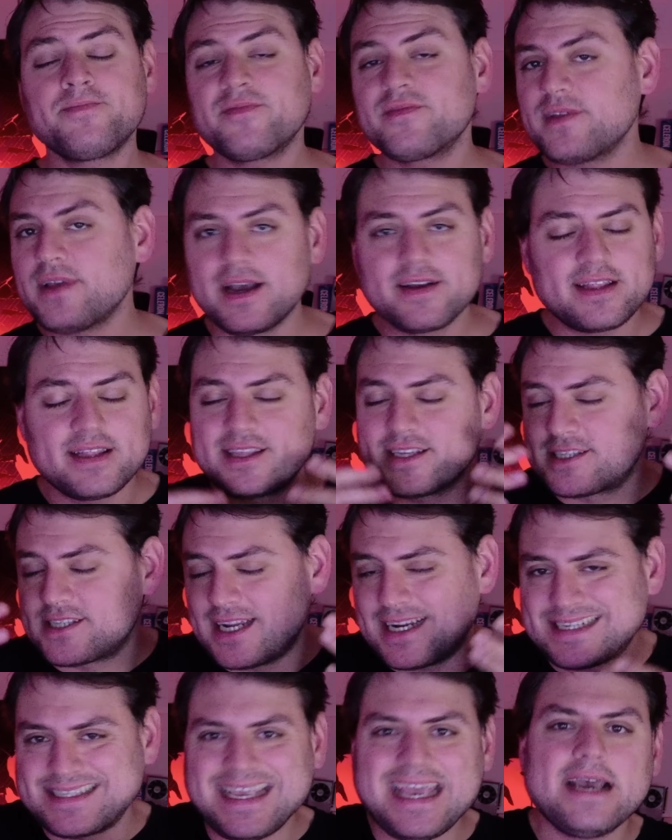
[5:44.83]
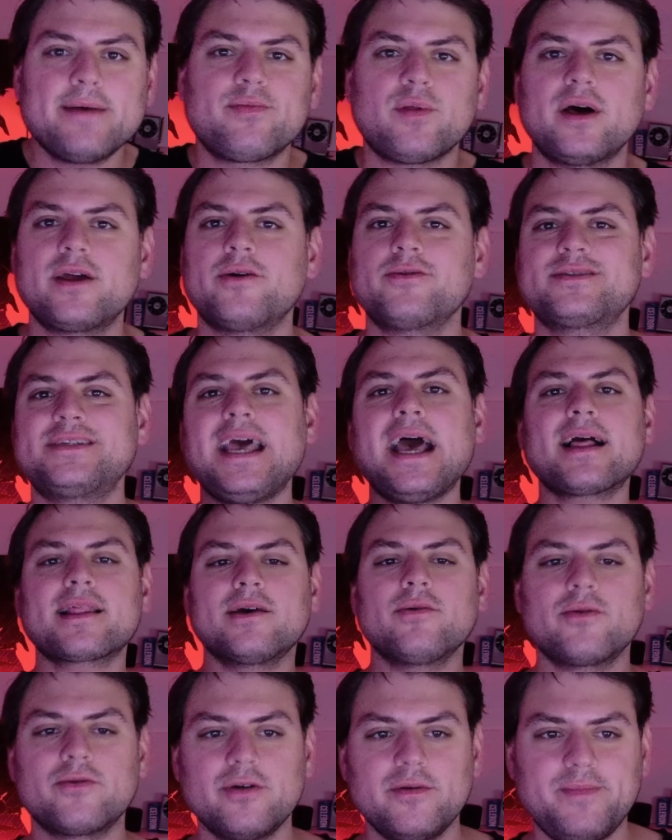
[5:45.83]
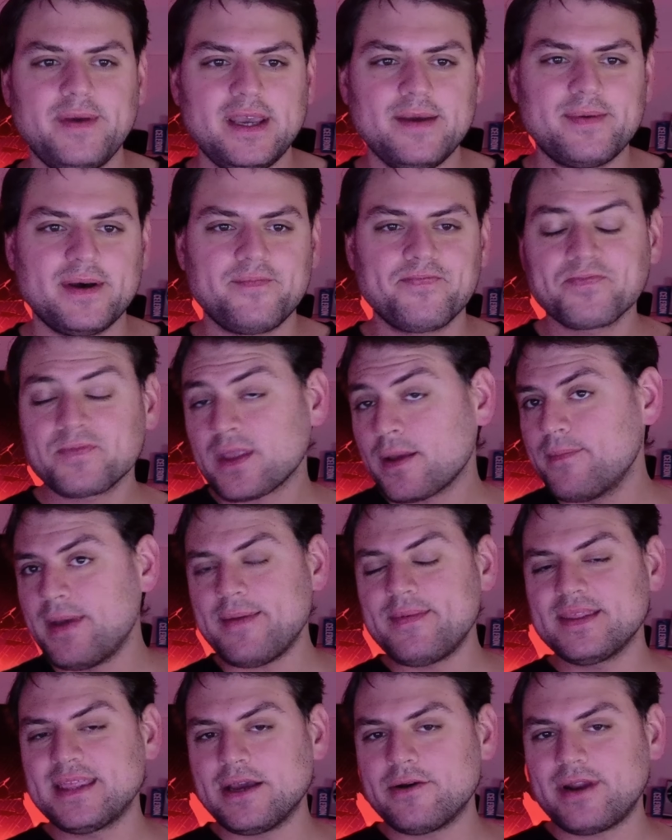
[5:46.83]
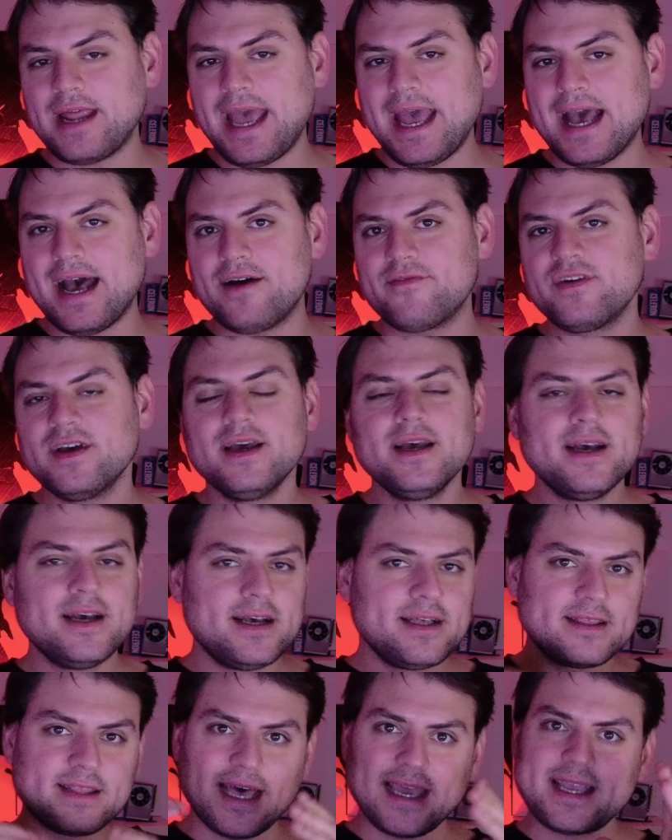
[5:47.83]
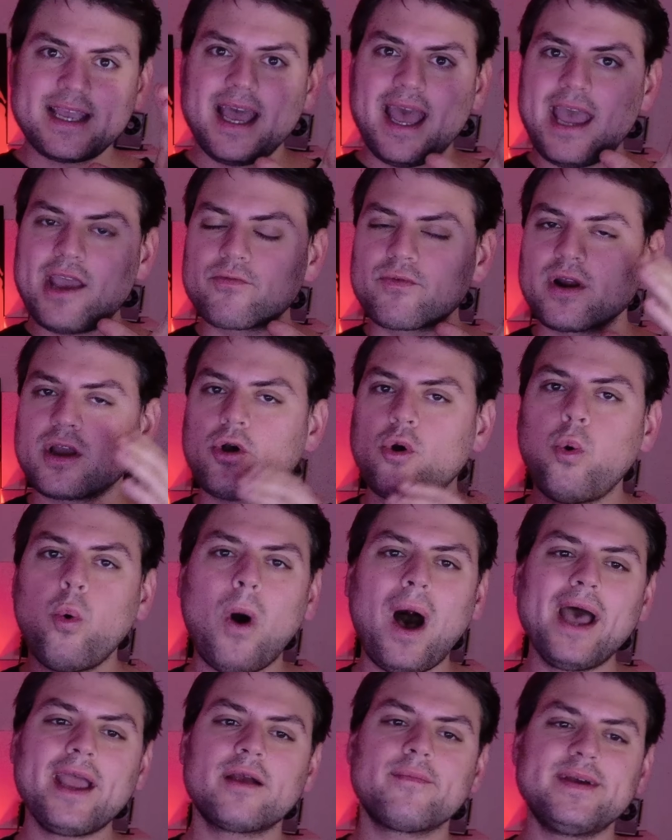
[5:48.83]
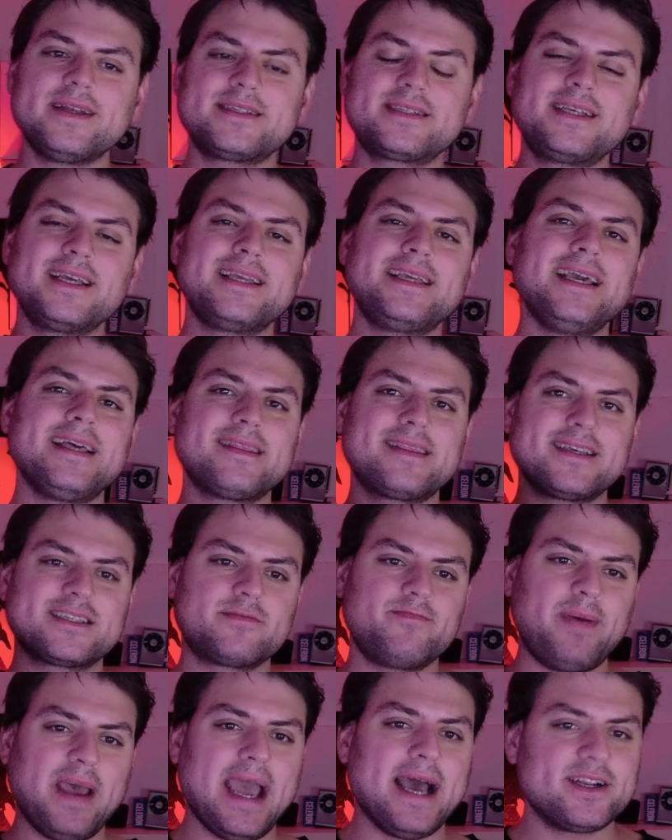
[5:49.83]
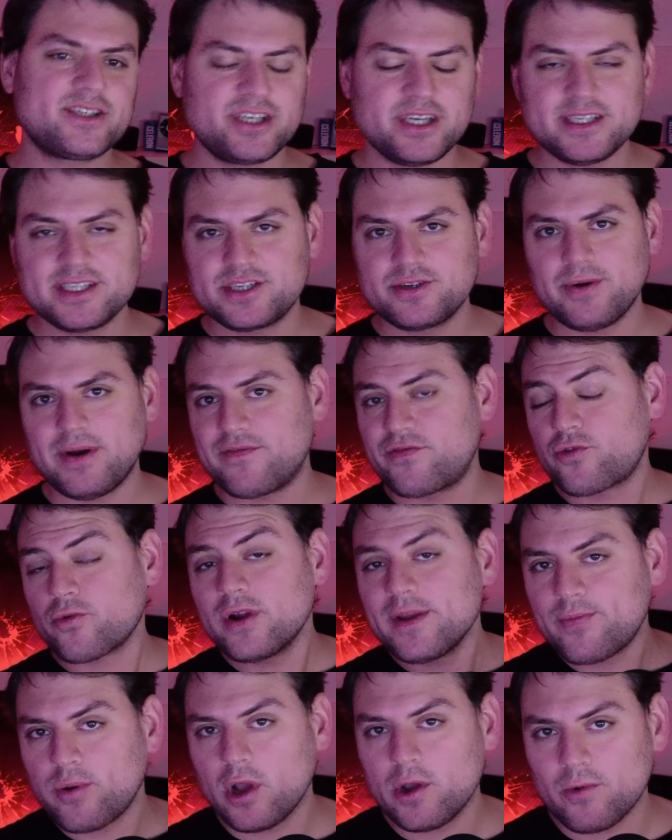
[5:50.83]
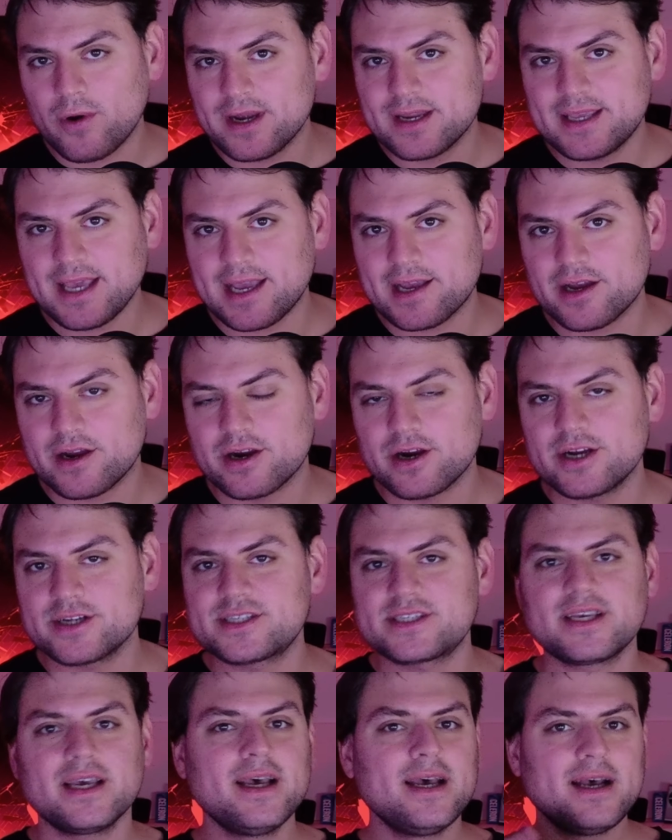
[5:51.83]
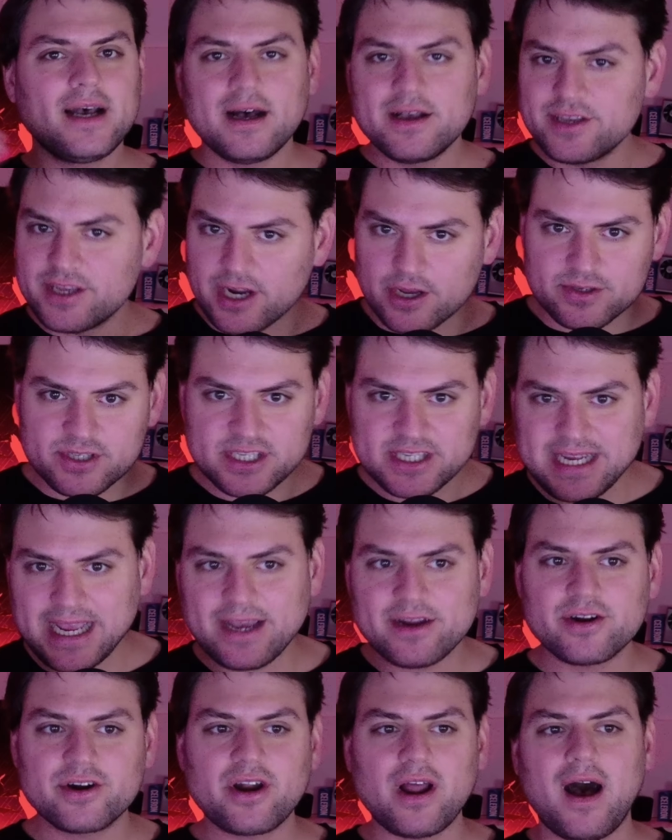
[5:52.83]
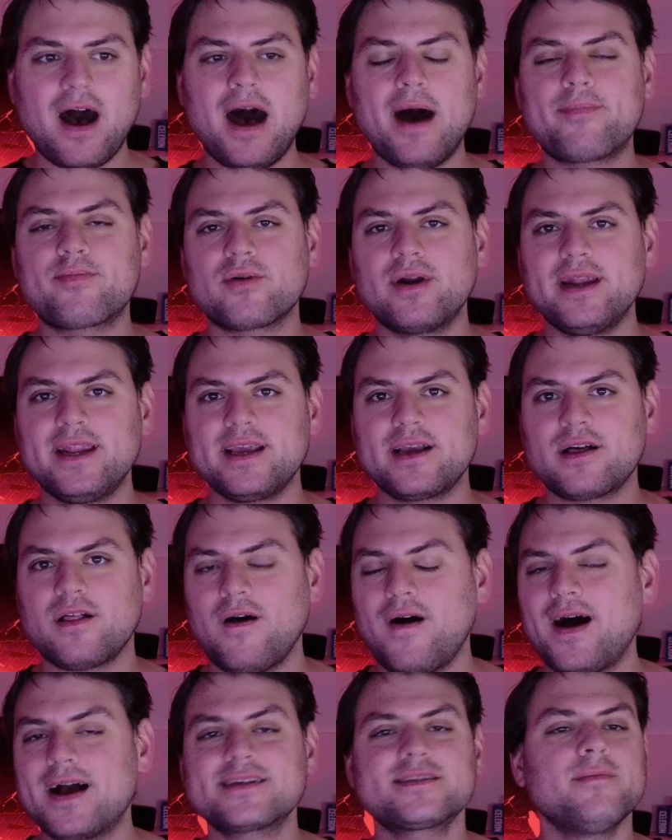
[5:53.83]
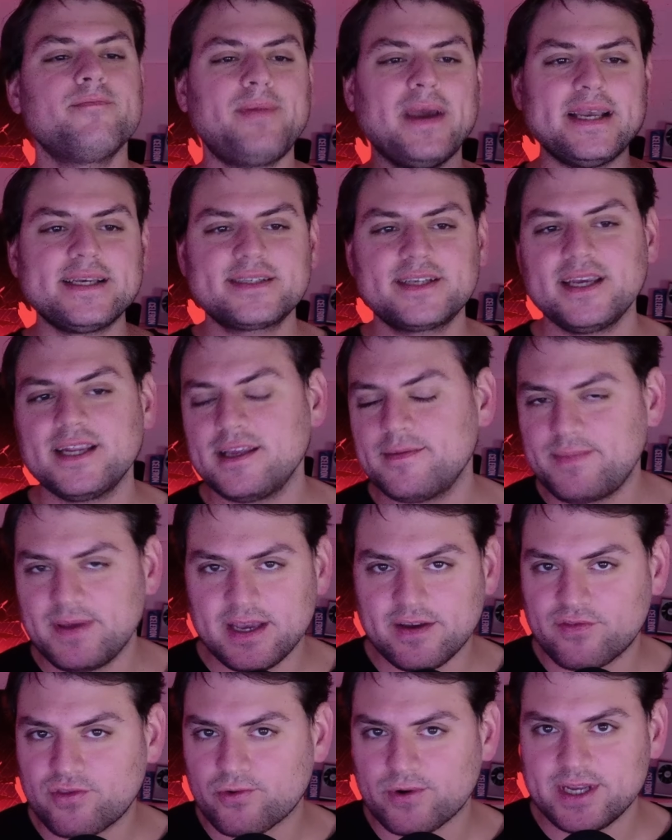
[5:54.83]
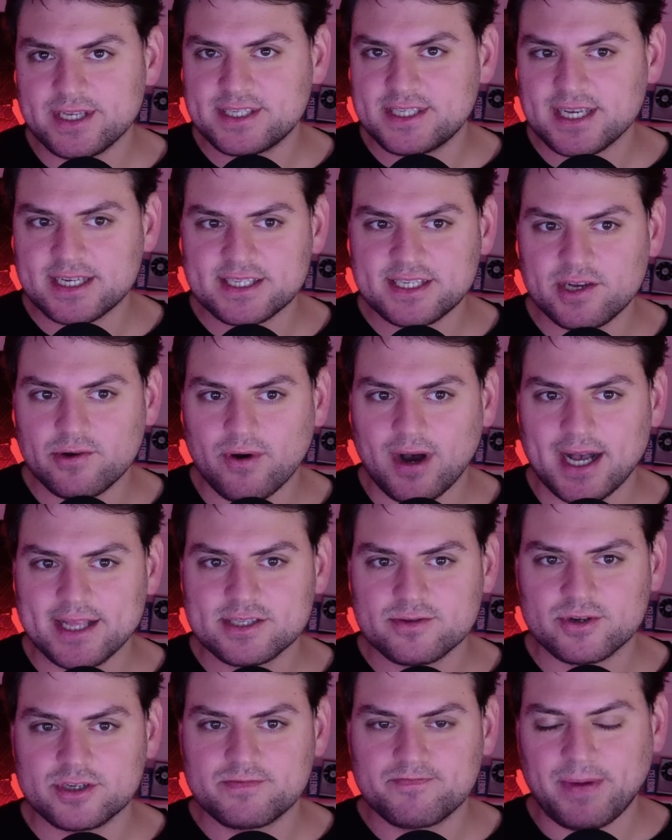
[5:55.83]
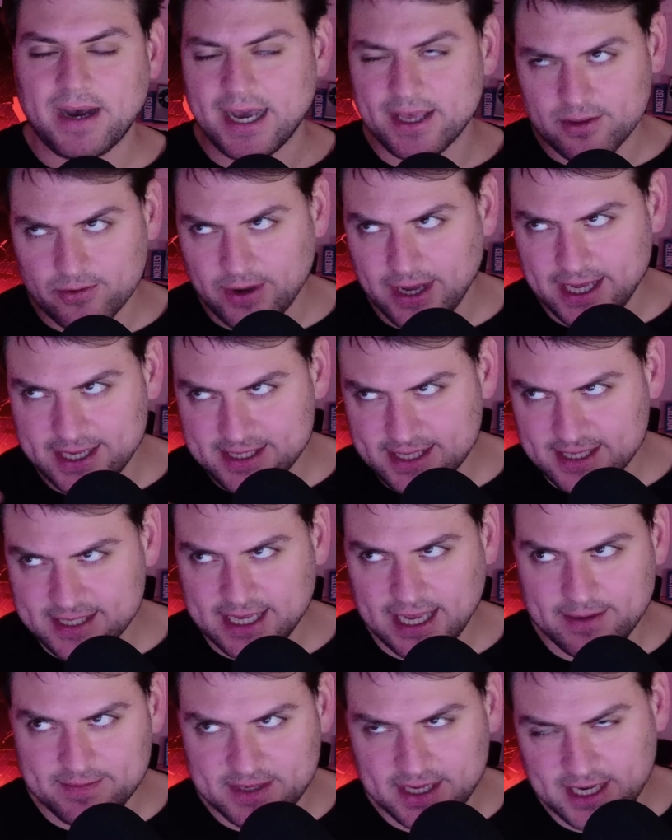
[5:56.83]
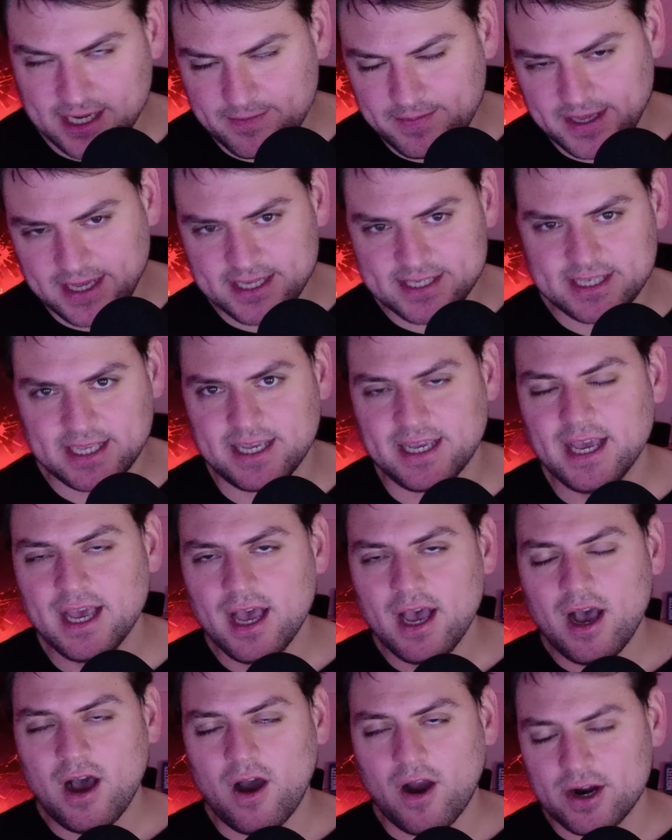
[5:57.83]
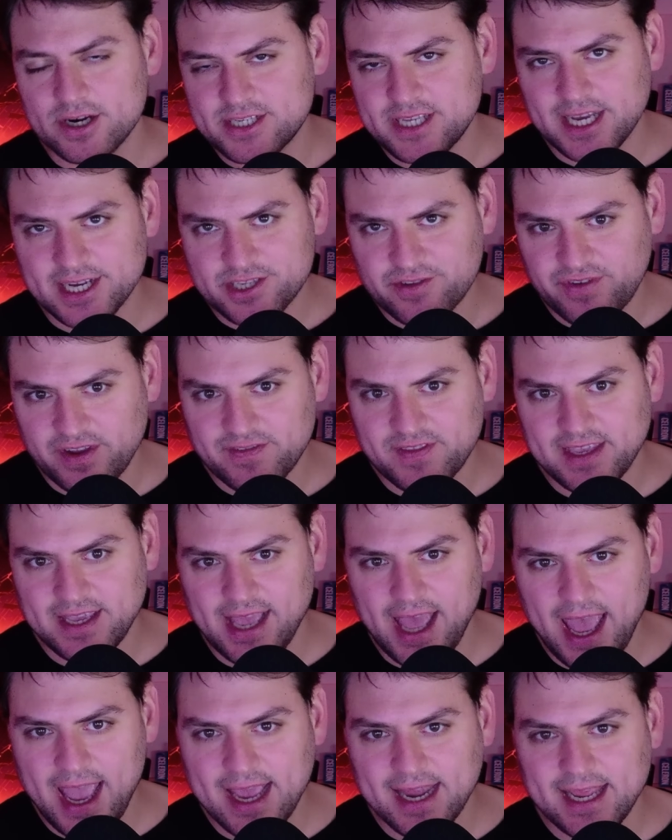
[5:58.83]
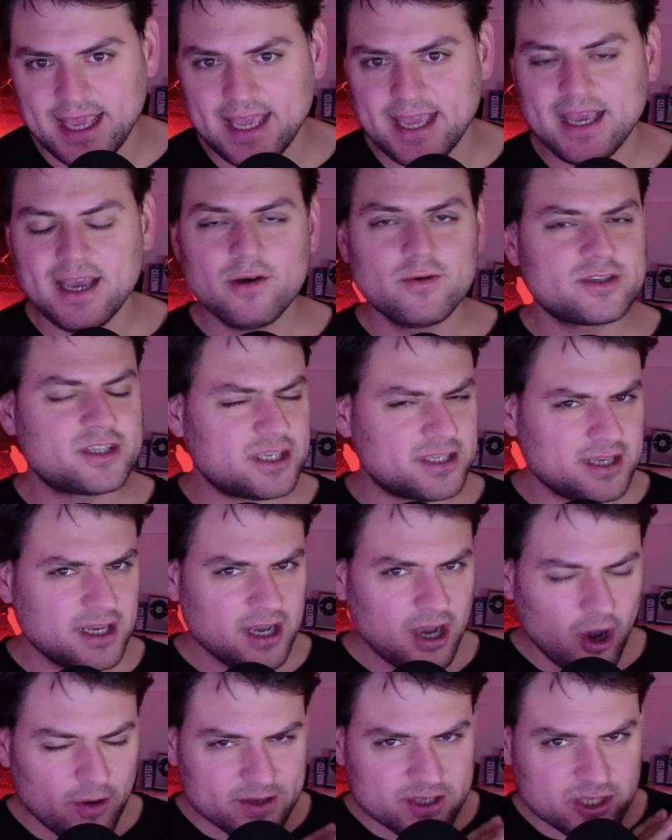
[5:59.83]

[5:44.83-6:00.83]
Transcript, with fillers: uh, this is an example, I know exactly what it would be, but maybe they would have like a requirement to get this badging to have 3.1 gigahertz you know, standard operating clocks, a base TDP of 360 watts, which by the way is the same TDP as the RTX 5080, which is almost